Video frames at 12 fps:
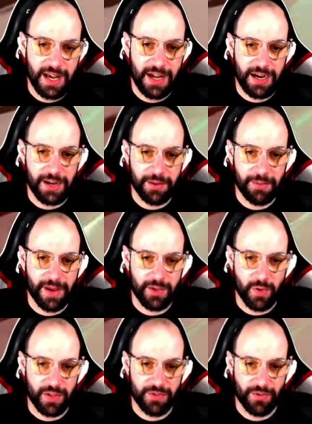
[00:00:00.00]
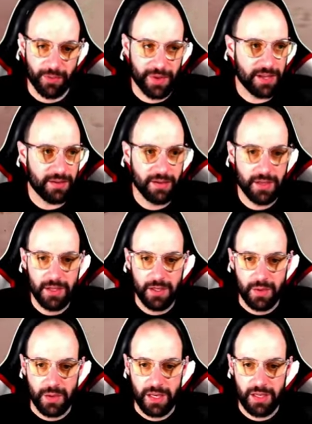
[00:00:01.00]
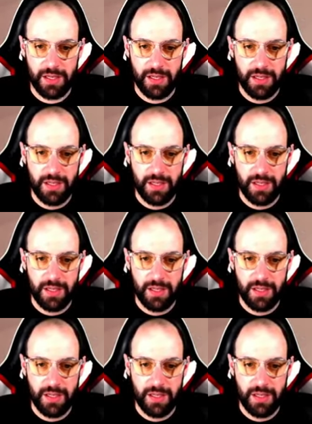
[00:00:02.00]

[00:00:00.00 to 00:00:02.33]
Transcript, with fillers: are the best ones for me, okay?